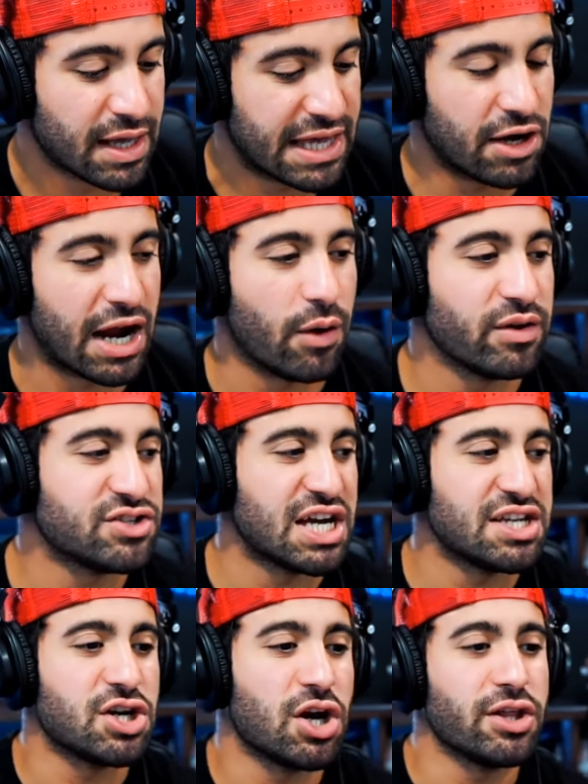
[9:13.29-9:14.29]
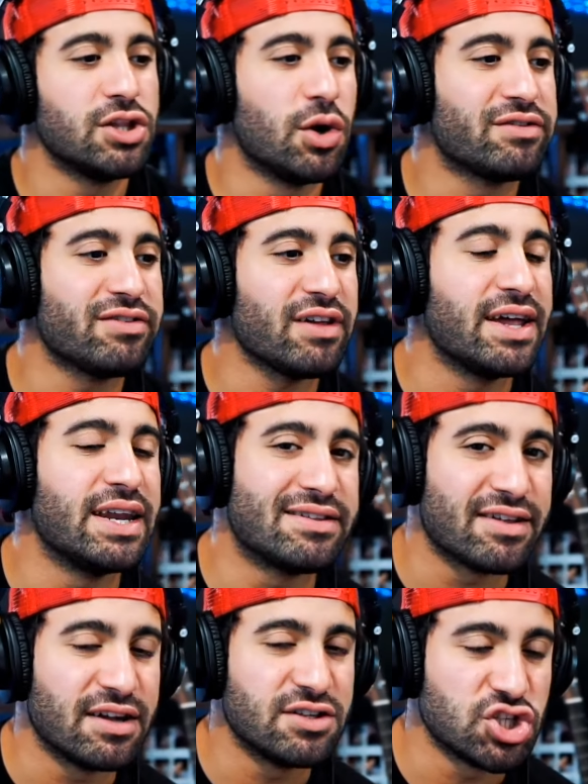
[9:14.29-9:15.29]
Hear how he's changing all the notes and it's
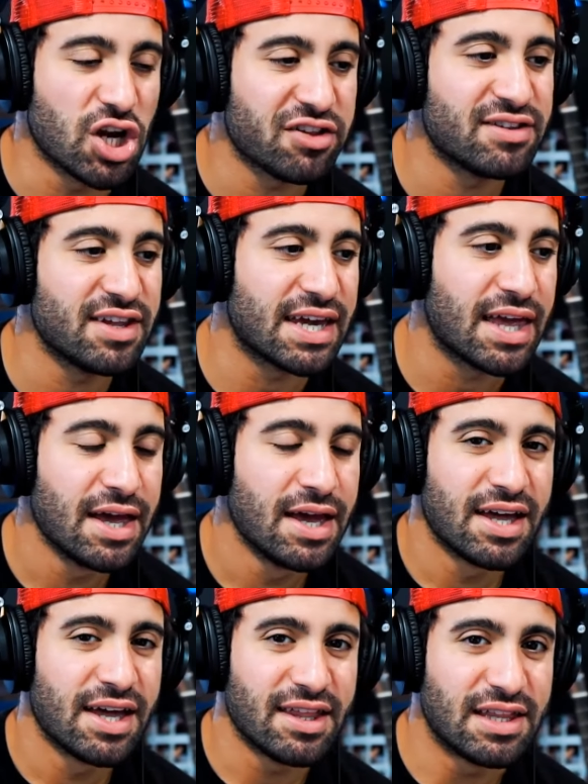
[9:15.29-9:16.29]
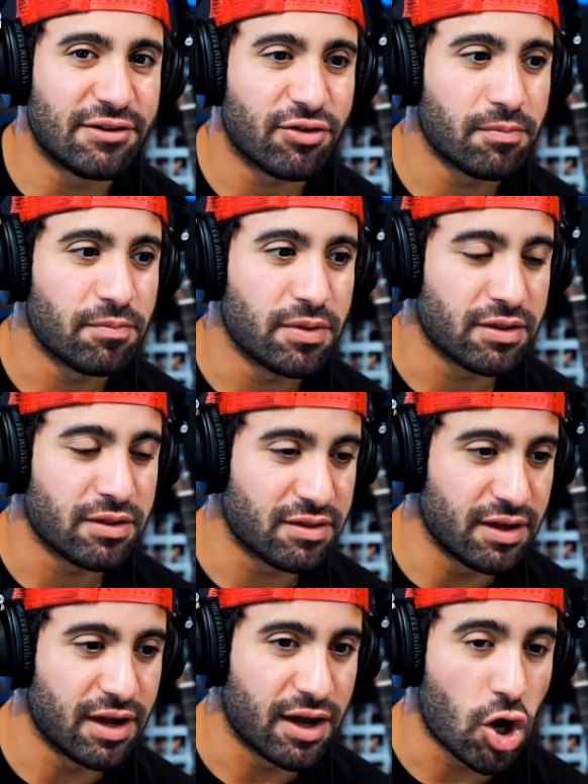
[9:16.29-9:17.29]
adjusting the different
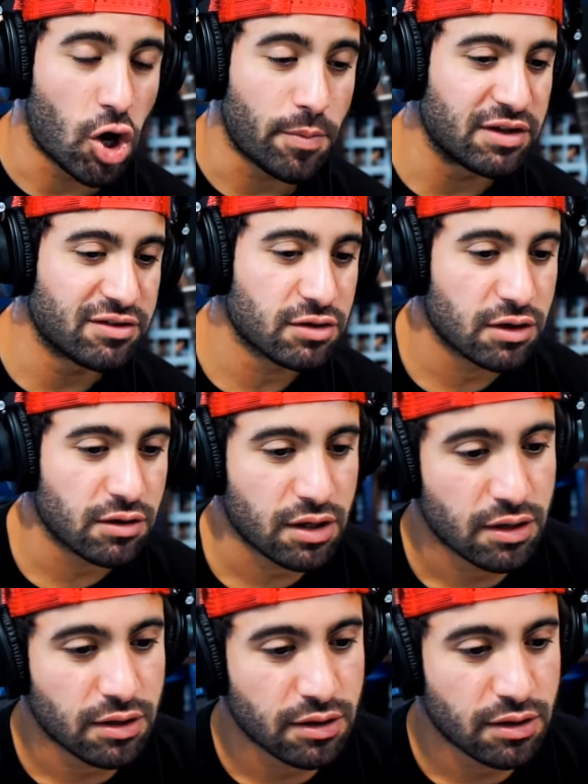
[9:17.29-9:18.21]
harmonies you're hearing.